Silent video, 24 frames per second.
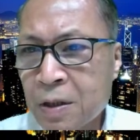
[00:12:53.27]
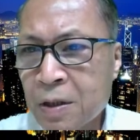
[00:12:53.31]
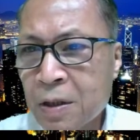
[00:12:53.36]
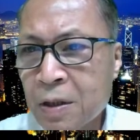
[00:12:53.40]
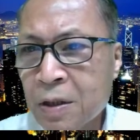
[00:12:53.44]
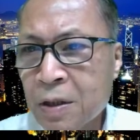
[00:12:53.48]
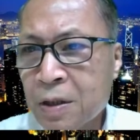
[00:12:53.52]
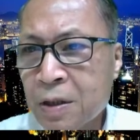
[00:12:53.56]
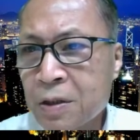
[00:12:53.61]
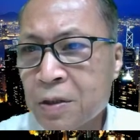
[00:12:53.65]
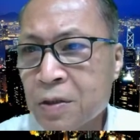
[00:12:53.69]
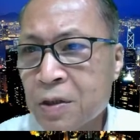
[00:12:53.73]

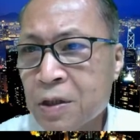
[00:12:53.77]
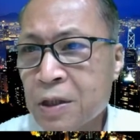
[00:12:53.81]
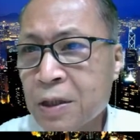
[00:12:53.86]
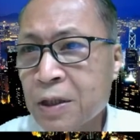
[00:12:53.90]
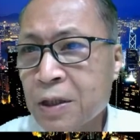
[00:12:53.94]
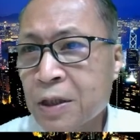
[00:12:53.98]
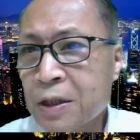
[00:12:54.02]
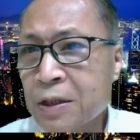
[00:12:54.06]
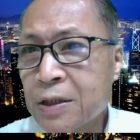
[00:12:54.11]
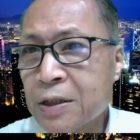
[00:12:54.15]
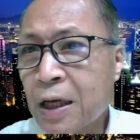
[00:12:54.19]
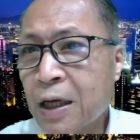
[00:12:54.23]
You see
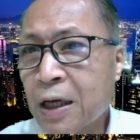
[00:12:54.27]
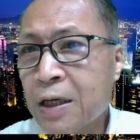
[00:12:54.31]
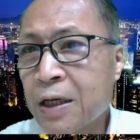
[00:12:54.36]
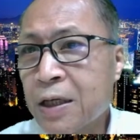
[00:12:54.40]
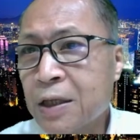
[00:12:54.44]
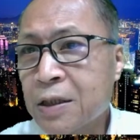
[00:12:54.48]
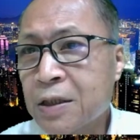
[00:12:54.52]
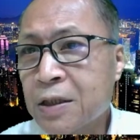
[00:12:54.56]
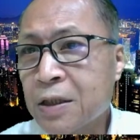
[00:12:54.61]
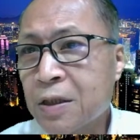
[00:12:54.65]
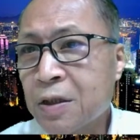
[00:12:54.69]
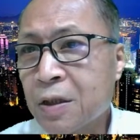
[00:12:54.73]
this at
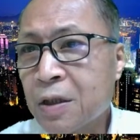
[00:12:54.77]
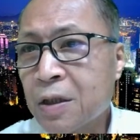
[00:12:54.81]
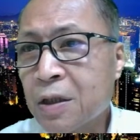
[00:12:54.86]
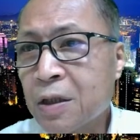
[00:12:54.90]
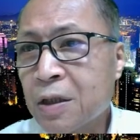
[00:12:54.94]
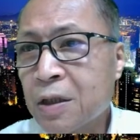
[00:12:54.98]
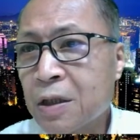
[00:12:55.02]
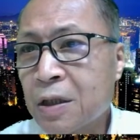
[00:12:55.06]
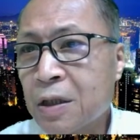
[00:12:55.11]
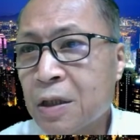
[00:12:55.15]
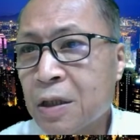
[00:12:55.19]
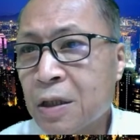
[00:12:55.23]
least
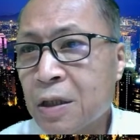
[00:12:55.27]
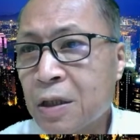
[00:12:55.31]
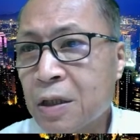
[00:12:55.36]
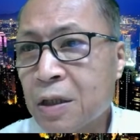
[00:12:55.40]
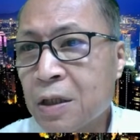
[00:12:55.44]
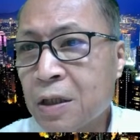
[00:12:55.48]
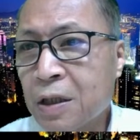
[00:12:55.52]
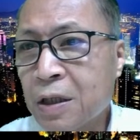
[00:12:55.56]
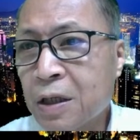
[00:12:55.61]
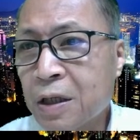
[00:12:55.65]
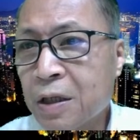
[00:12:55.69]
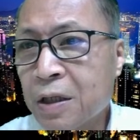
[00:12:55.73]

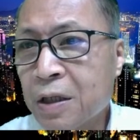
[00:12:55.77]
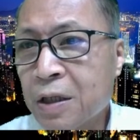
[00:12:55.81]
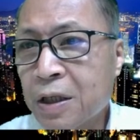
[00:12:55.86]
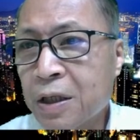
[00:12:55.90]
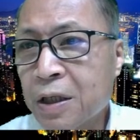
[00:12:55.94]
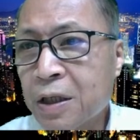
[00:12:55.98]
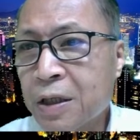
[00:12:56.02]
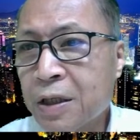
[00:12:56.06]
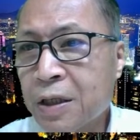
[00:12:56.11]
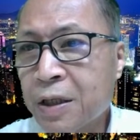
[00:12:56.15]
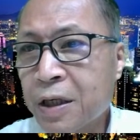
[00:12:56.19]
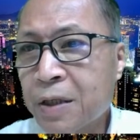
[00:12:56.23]
the
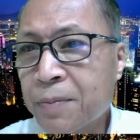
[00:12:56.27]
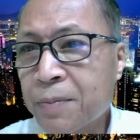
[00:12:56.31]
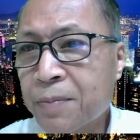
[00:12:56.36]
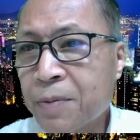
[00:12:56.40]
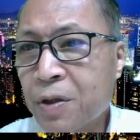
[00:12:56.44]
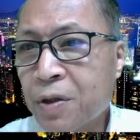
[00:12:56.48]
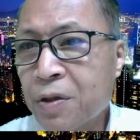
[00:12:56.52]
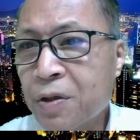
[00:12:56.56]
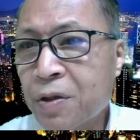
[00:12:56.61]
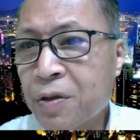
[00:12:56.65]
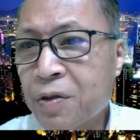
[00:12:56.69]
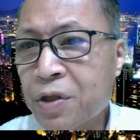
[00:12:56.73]
kitchen table,